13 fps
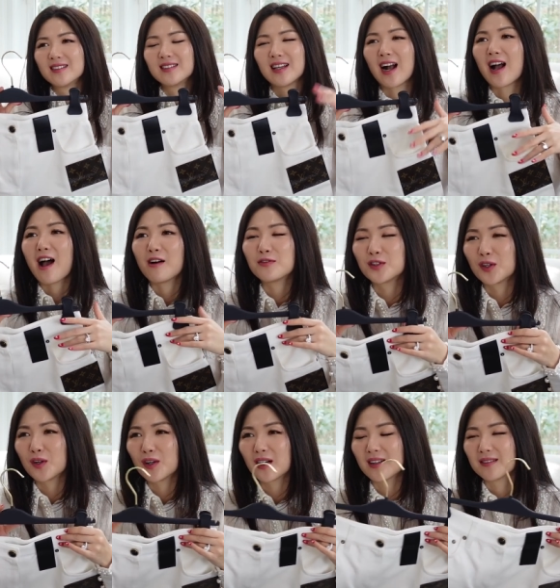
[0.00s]
yeah,
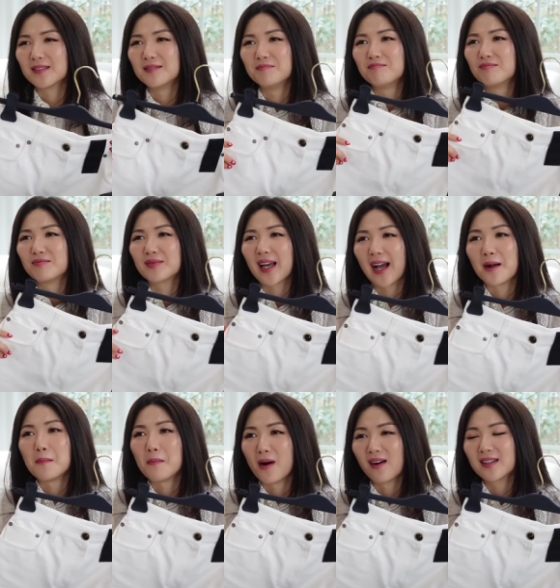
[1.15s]
after I
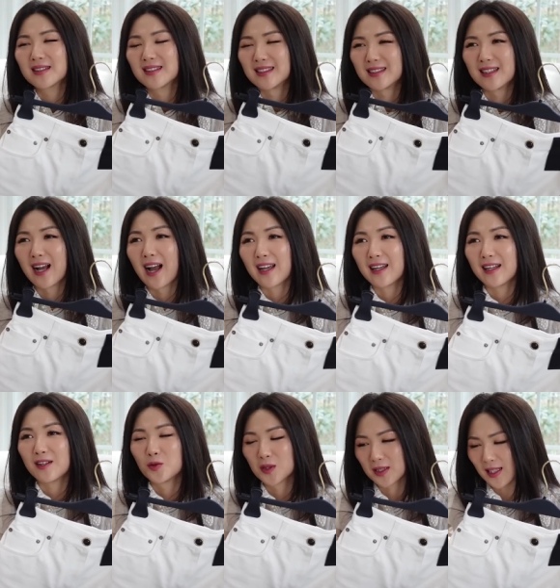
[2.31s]
unboxed, I
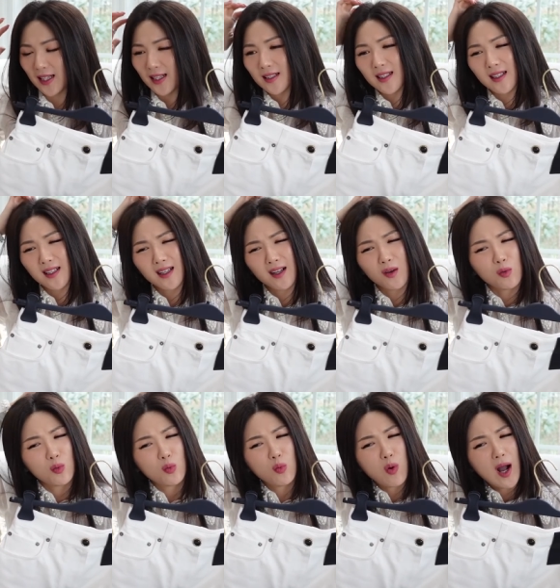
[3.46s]
was like,
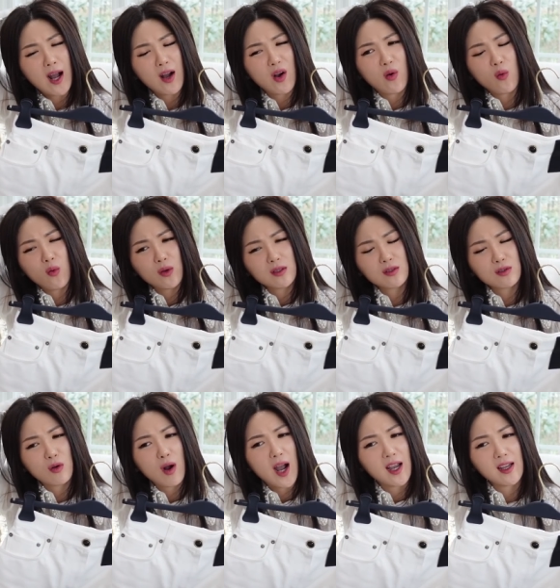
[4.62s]
wow.
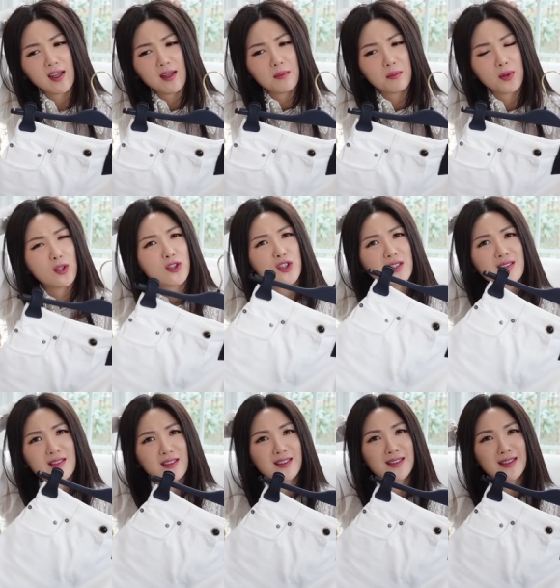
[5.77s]
So I purchased
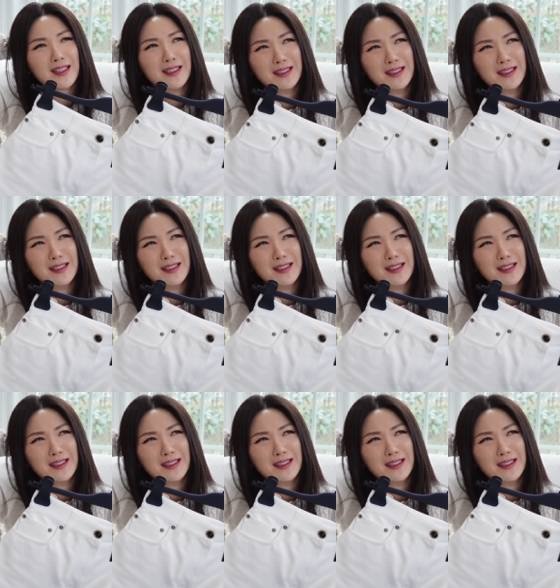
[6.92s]
this.